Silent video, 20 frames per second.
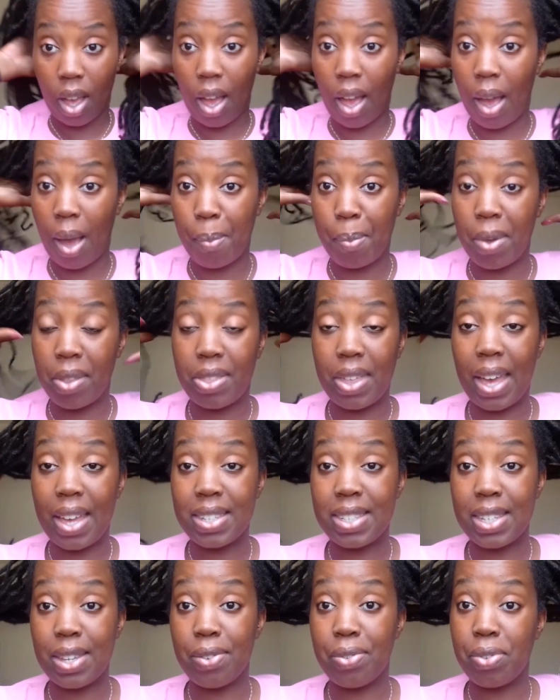But
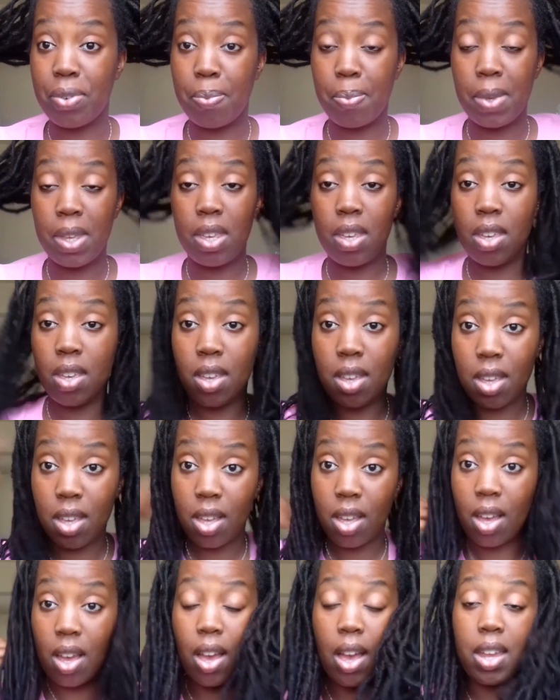that's it for me,
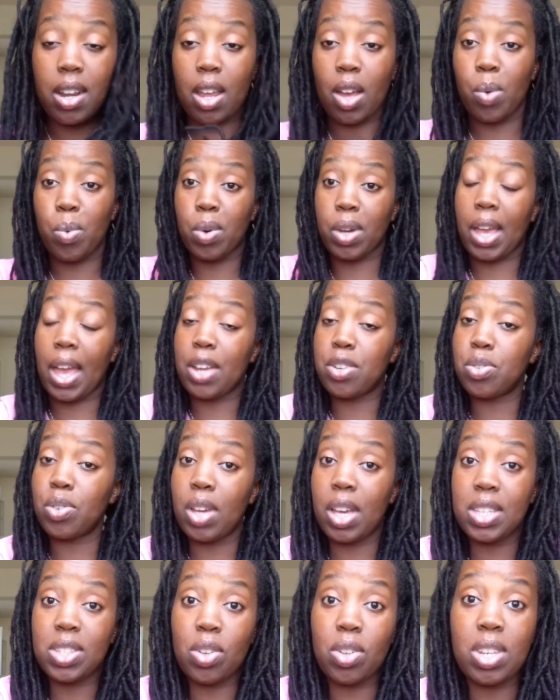and I will catch you
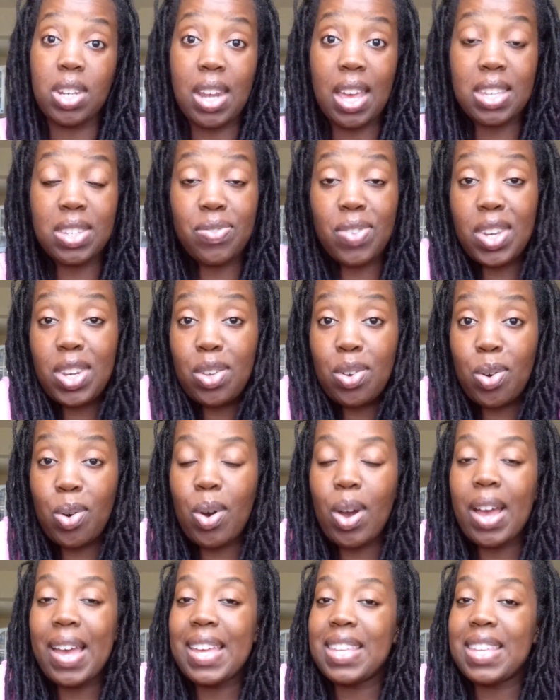guys on the next video.